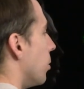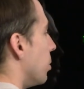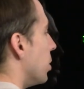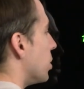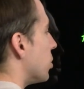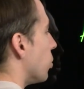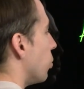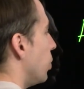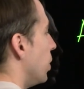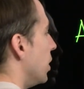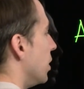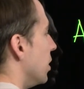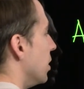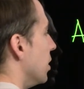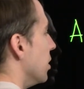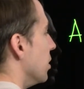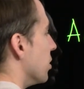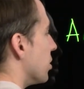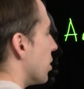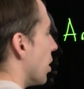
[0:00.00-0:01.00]
between
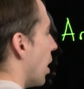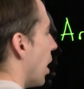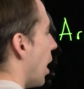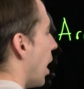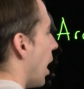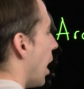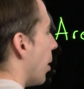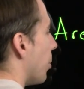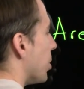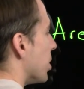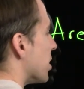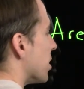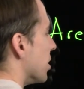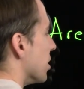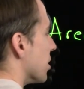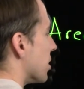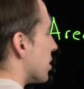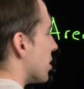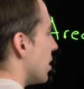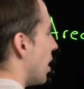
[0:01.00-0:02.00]
these
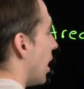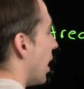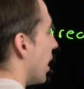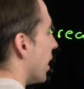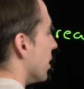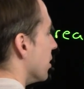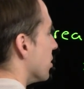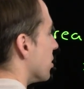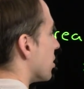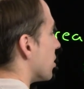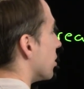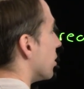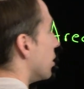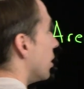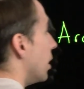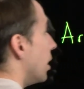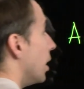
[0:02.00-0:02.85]
opposite sides.